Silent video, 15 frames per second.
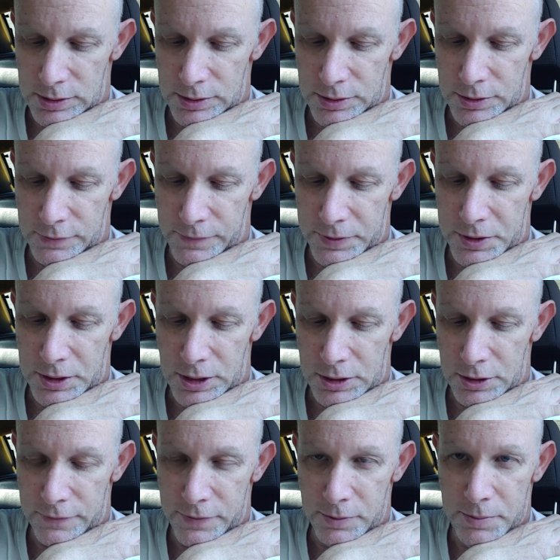the
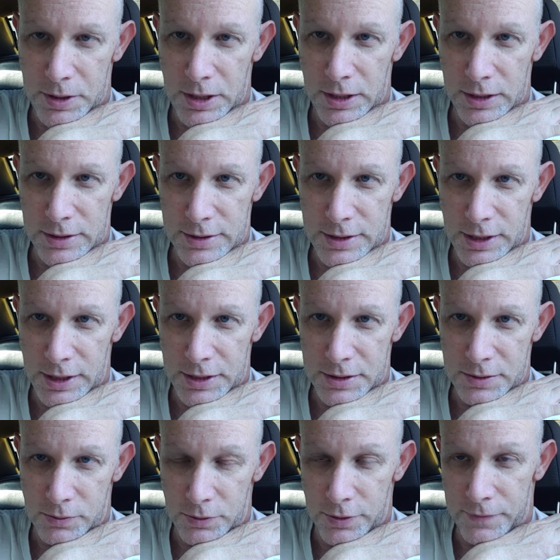photographer being
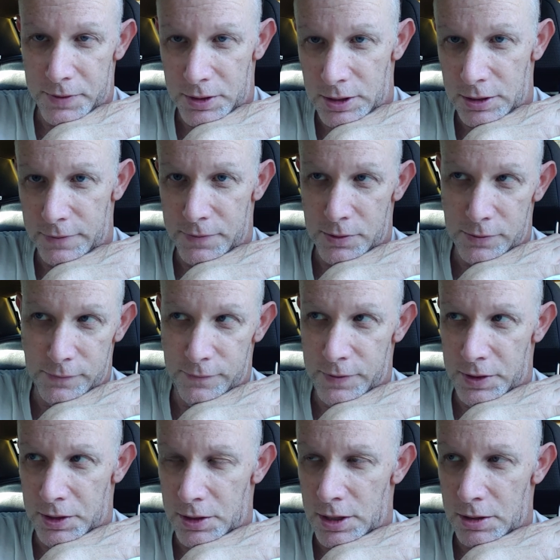enticed, or the photographer or
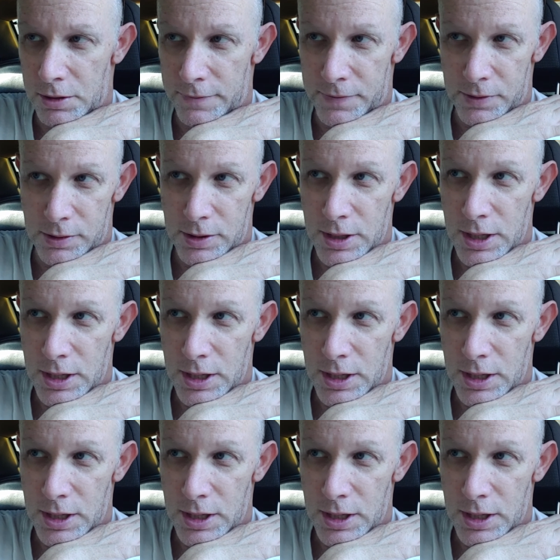videographer